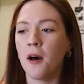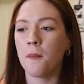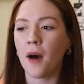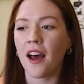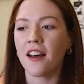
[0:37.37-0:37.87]

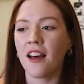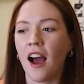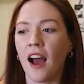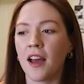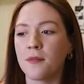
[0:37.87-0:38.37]
But
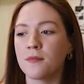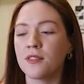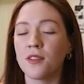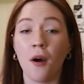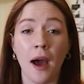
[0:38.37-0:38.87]
I am
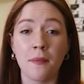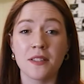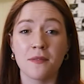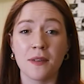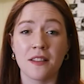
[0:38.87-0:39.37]
so happy
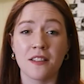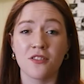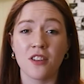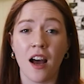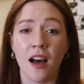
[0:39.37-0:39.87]
to be at this
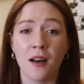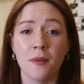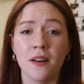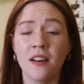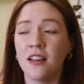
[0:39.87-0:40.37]

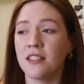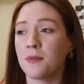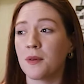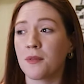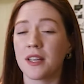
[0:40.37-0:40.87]
job, to
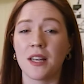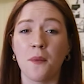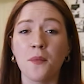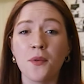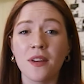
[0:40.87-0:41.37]
be working
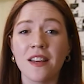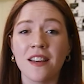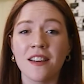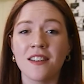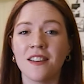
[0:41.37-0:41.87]
at Moody,